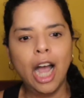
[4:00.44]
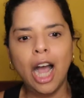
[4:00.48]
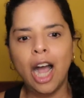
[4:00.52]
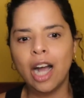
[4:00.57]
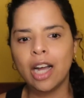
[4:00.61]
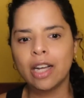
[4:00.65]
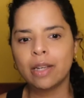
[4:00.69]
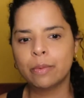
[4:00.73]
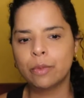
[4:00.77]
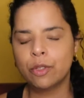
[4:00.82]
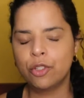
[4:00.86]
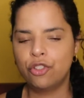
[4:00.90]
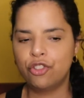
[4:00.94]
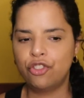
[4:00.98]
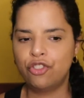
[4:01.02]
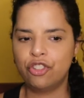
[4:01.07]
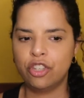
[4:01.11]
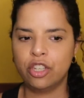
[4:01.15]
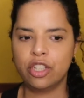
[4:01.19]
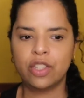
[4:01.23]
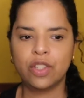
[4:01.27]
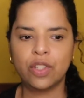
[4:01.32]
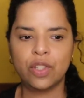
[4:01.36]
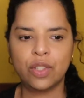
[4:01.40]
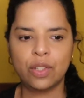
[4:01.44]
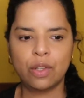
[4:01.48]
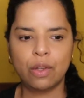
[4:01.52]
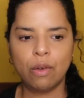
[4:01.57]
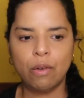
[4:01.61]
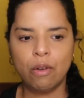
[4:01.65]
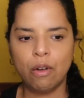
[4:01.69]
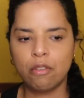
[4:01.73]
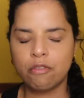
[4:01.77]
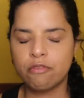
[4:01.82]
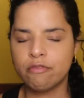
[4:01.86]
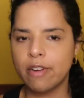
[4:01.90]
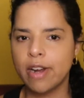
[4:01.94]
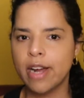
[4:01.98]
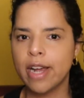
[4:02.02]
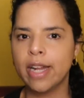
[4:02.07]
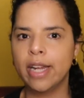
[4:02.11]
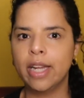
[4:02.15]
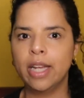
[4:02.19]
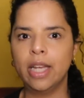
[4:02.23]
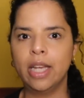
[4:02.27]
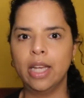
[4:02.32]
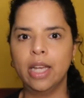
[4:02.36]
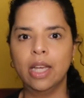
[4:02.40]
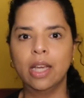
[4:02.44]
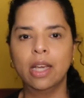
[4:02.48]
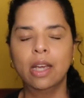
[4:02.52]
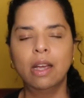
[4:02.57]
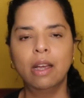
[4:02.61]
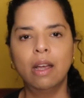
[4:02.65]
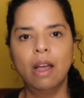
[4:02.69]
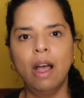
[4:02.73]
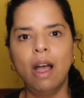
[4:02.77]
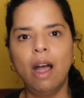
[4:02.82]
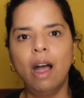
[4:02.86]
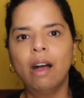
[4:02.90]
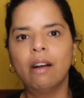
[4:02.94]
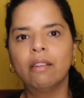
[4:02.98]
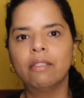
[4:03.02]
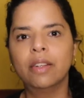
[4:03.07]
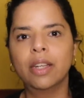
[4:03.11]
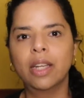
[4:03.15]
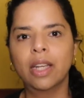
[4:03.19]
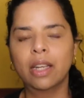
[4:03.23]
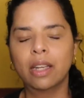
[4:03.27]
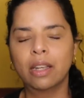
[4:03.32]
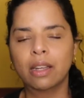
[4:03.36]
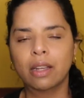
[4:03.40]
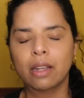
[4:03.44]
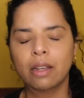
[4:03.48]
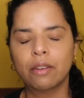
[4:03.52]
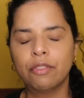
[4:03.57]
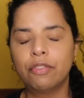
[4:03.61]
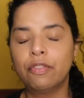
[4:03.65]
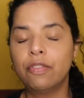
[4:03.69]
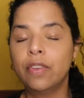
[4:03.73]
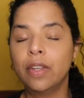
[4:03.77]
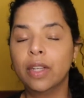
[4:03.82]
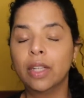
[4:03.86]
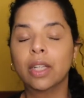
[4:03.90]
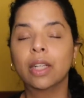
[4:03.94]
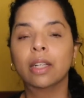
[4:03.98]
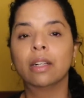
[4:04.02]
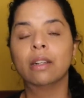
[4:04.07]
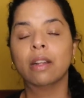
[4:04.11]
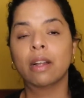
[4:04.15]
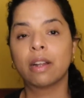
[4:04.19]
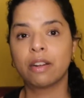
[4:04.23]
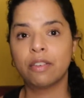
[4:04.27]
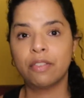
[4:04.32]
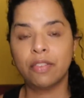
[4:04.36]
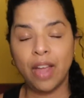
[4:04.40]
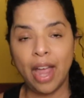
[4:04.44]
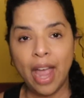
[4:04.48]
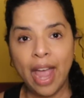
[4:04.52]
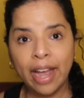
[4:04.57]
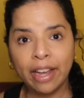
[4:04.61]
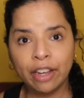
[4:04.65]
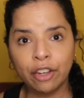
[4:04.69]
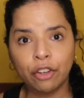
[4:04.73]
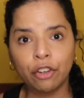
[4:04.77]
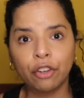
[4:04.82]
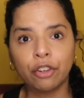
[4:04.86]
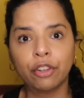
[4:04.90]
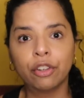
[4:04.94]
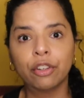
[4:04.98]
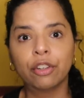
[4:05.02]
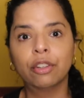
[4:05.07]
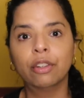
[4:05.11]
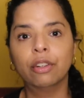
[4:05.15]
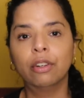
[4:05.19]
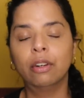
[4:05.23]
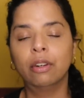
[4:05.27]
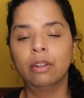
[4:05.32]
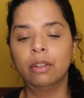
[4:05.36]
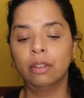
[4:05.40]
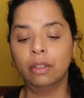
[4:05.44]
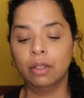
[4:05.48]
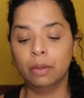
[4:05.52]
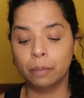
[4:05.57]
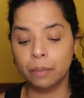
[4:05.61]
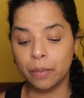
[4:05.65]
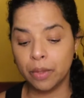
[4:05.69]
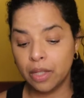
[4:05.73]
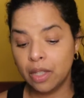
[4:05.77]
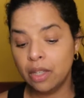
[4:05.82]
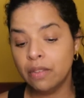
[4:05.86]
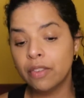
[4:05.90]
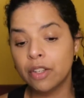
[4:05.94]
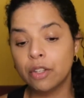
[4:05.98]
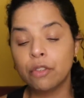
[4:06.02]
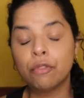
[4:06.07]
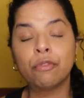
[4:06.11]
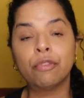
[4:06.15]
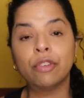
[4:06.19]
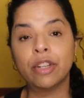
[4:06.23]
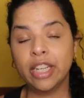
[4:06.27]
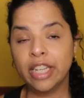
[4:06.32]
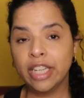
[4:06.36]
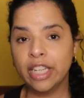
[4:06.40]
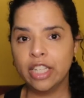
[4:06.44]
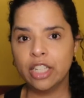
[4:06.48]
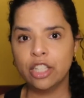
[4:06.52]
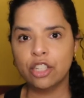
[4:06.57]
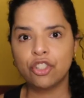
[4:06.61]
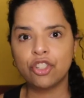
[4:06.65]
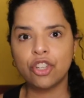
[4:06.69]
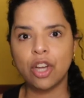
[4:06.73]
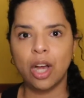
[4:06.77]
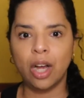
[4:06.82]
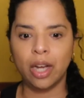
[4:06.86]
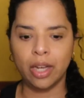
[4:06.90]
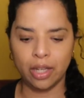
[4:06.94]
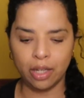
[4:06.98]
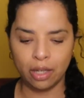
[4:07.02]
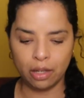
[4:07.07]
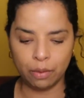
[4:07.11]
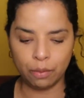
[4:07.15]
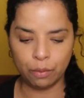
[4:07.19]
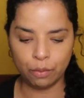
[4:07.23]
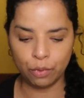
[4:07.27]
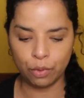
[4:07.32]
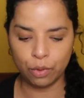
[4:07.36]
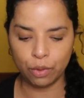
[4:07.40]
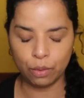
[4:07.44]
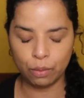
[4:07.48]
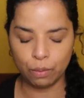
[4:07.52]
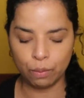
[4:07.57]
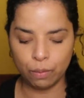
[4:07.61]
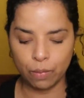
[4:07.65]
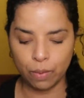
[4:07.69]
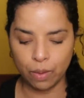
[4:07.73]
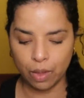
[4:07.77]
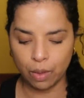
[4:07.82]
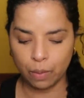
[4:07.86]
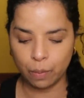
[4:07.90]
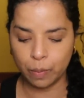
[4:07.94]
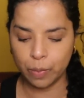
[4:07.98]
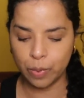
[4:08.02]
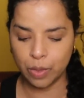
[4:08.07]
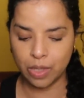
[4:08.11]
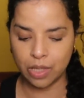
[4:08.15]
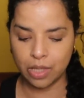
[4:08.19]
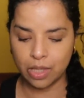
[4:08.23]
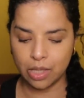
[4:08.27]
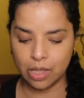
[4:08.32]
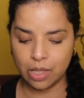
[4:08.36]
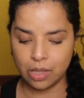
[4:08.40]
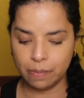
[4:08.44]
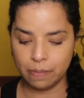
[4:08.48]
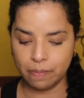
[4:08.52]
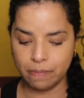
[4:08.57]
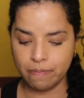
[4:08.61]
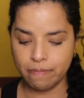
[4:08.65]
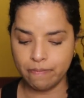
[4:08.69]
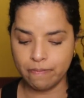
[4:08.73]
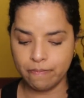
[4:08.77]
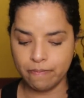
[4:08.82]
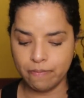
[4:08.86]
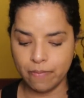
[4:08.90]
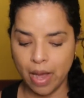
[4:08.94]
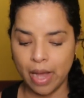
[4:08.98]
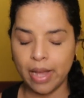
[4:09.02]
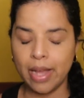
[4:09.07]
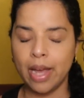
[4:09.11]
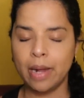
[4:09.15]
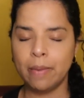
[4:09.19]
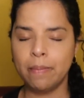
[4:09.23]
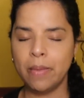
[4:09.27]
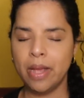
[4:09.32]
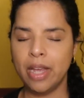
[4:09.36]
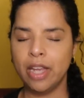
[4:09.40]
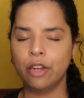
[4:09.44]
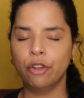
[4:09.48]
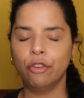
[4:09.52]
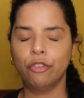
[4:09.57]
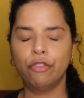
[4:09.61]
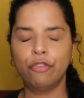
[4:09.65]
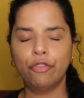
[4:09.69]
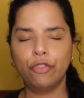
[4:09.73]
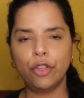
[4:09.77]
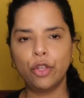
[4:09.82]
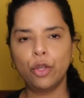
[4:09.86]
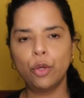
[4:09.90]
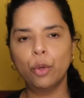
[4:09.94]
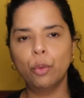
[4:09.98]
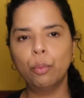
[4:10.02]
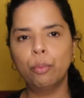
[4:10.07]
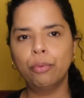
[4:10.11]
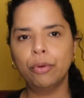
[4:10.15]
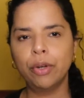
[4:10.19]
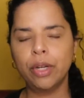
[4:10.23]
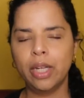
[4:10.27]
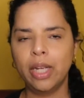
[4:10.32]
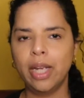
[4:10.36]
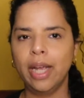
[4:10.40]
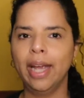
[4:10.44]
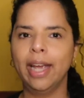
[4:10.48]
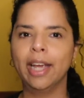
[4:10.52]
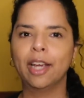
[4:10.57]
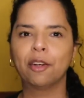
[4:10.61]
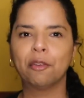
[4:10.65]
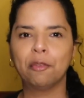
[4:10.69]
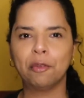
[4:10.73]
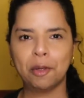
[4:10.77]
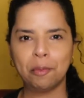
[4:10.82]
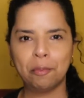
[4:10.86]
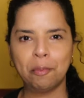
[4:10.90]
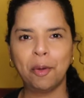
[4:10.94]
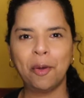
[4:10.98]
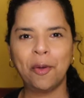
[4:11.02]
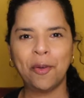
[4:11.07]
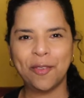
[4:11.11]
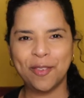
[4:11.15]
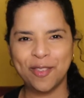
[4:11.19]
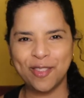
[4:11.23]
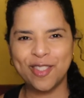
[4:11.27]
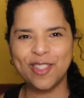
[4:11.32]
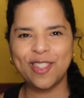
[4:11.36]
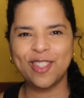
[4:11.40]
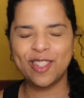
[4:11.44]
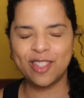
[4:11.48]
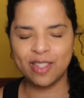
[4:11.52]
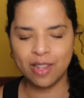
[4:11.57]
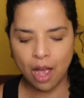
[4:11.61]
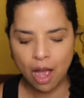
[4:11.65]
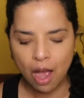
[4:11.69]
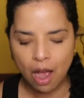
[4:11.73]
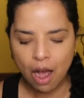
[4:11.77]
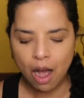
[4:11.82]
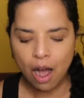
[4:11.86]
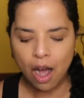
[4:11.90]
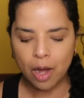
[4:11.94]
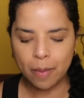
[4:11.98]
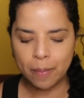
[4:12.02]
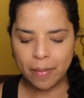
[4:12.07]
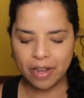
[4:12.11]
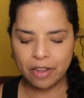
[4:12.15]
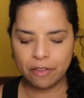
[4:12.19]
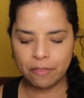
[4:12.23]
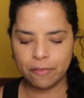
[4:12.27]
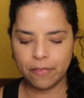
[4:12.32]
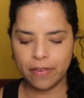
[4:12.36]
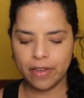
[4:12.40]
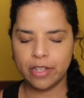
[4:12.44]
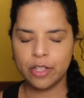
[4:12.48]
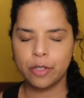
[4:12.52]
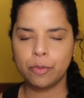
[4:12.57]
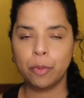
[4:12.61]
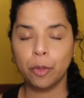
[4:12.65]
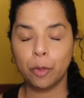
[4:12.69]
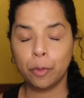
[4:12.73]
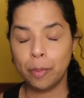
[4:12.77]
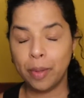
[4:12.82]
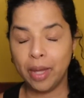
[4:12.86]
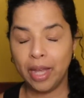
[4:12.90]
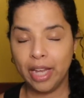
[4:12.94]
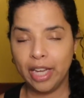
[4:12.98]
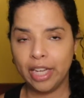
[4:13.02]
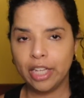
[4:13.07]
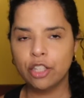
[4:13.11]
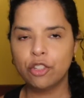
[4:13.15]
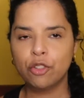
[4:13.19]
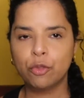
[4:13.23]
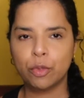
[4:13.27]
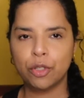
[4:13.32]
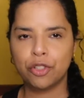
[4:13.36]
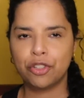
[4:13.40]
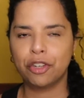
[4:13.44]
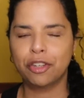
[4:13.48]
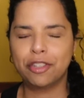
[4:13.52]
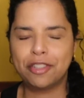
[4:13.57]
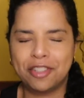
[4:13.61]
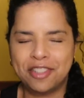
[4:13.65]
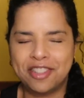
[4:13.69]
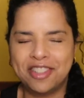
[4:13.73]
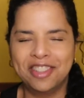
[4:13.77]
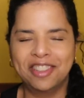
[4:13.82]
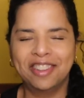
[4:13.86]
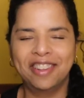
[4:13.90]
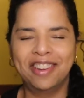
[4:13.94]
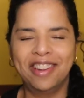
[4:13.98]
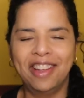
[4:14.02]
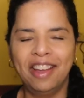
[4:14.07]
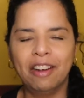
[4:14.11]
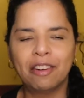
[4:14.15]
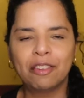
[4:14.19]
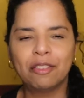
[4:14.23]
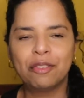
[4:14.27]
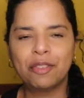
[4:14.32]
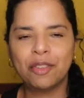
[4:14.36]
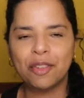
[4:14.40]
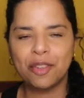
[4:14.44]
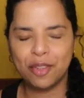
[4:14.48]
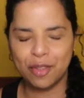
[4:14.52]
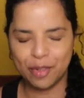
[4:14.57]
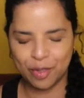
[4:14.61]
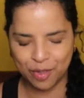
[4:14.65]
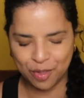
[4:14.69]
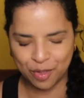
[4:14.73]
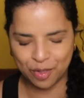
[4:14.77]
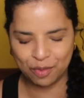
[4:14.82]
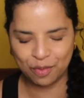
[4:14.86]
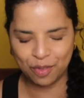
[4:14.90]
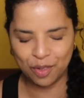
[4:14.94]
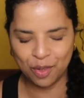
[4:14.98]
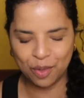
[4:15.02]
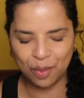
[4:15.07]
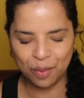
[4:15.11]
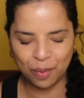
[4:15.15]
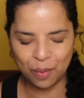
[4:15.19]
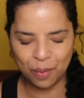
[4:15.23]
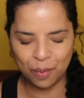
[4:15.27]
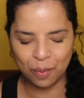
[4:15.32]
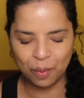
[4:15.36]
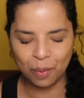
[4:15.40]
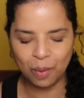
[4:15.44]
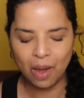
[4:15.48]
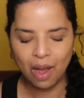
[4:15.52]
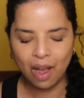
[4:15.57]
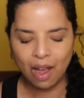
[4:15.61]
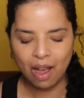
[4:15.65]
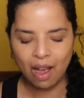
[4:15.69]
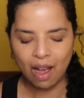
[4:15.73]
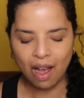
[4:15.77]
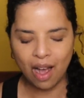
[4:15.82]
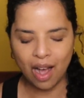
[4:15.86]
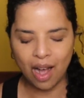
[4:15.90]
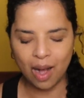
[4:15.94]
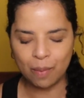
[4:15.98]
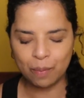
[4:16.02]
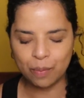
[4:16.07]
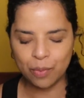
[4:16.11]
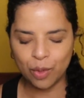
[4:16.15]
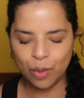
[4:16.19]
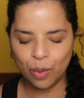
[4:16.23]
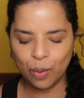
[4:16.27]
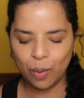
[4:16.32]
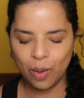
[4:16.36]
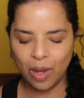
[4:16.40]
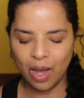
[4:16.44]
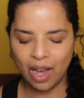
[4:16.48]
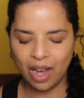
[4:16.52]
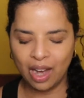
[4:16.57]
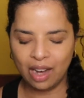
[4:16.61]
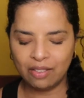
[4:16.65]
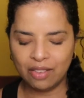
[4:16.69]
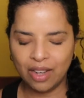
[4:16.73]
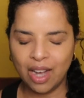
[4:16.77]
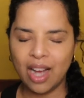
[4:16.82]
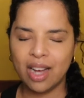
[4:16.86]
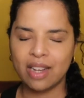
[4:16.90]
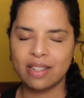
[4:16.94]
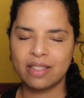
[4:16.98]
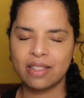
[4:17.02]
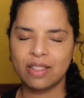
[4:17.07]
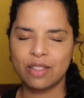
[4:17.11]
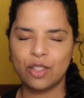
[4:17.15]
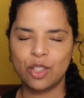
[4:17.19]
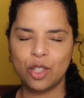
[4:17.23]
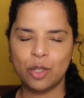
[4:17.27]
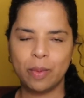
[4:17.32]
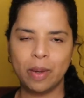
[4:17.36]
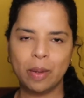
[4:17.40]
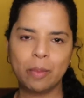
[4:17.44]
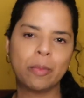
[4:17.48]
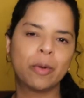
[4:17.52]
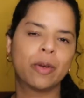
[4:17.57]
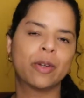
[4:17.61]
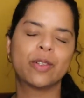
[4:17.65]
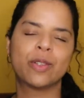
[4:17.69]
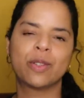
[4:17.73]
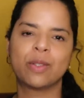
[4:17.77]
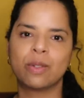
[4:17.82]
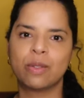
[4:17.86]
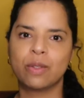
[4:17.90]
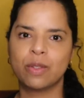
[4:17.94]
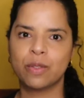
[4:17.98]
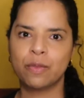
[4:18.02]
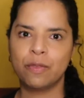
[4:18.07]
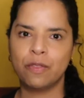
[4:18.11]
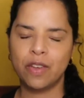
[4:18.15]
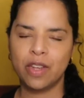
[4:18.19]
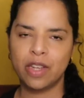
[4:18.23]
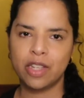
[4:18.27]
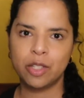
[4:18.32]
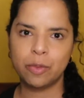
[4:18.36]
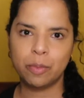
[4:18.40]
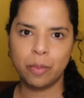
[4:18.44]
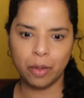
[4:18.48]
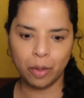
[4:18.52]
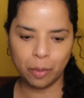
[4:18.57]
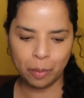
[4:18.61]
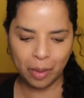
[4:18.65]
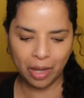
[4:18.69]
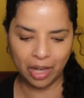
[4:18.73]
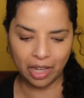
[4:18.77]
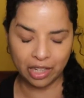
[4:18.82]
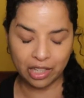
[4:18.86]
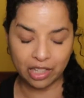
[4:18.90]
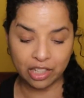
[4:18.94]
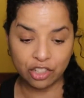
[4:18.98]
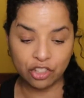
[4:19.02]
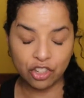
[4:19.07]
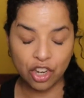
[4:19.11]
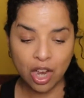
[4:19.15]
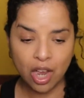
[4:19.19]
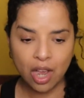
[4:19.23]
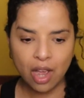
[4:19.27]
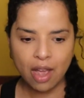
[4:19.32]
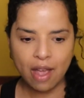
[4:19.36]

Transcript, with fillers: I was just already having feeling a lot of anger um, even rage i was I had made a few pretty angry posts on my Facebook page, which are still there for those of you who um, who have access to my personal Facebook page.